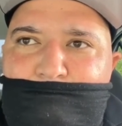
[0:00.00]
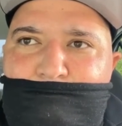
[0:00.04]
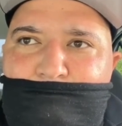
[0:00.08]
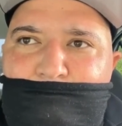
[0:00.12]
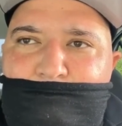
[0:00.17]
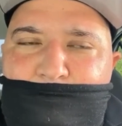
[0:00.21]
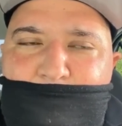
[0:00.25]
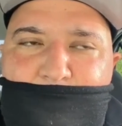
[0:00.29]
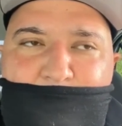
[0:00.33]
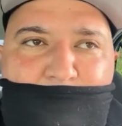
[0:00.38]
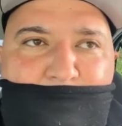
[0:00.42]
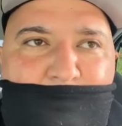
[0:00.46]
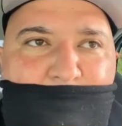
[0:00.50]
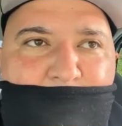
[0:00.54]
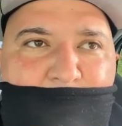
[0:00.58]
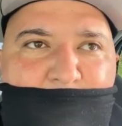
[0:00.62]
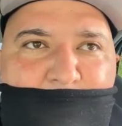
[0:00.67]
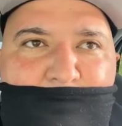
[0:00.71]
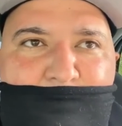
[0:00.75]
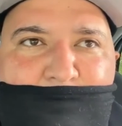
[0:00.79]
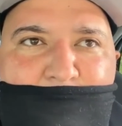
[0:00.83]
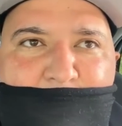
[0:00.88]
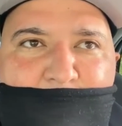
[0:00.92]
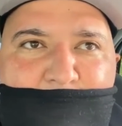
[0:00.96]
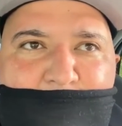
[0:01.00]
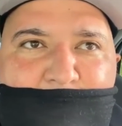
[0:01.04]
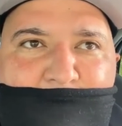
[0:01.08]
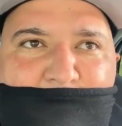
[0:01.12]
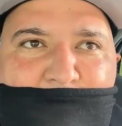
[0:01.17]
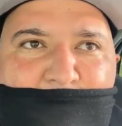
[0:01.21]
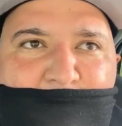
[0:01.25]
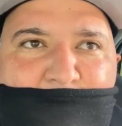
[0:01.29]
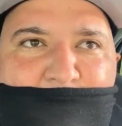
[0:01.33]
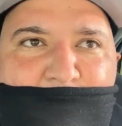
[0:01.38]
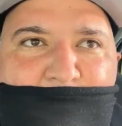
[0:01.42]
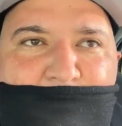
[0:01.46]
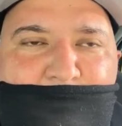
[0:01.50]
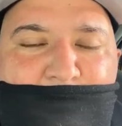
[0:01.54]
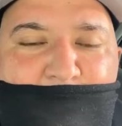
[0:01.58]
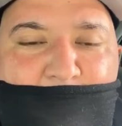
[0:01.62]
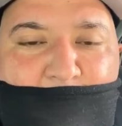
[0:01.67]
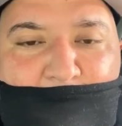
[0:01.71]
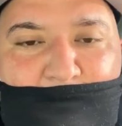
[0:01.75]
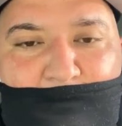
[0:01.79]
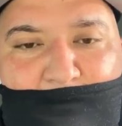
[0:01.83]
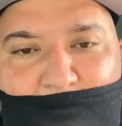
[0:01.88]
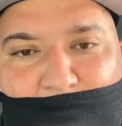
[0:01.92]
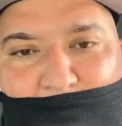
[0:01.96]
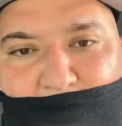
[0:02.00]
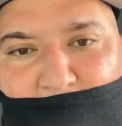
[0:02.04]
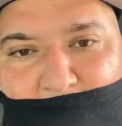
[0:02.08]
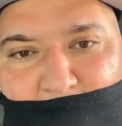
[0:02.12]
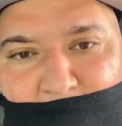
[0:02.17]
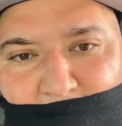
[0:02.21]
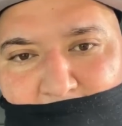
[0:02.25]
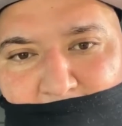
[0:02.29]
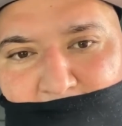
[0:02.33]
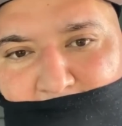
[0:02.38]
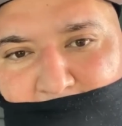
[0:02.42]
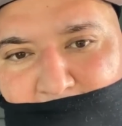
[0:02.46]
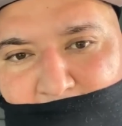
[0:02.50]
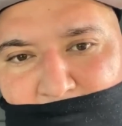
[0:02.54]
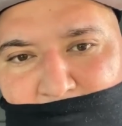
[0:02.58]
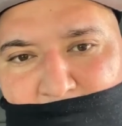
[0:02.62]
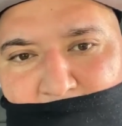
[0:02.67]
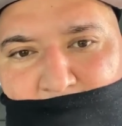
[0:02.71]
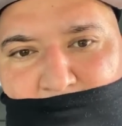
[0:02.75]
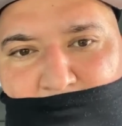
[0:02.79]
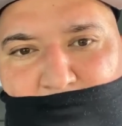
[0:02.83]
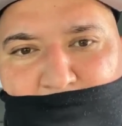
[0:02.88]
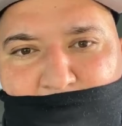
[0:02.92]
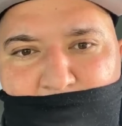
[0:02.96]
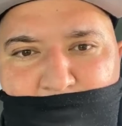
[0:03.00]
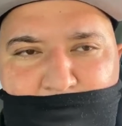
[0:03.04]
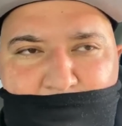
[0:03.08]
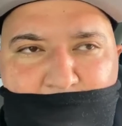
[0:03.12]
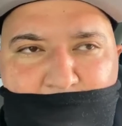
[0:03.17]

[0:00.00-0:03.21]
Gonna make the best of it. I'm thankful for God that I'm able to